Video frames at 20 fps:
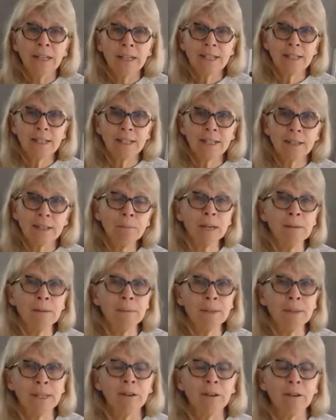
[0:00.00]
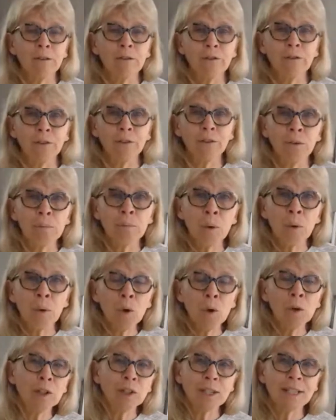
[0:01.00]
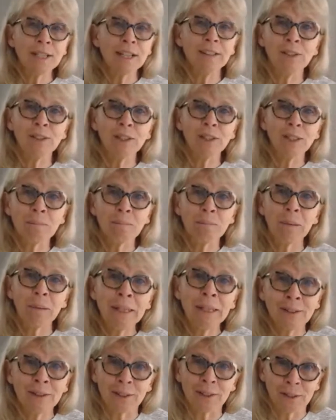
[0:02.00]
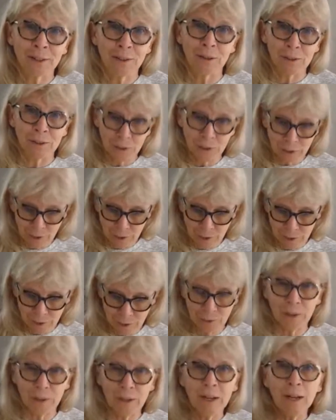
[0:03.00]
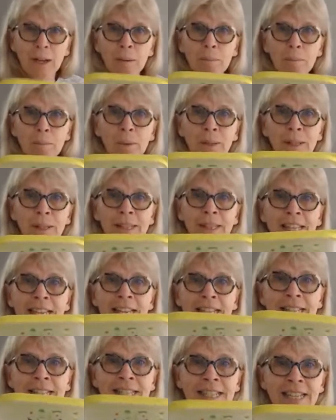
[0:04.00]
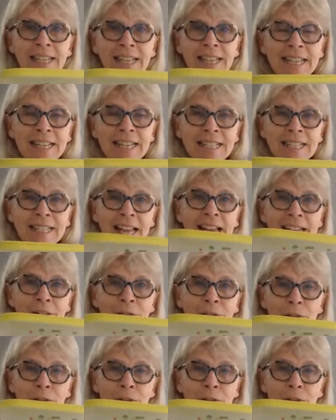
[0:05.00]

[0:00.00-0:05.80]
Sometimes there are a few more because I've just been to the grocery store. But this is a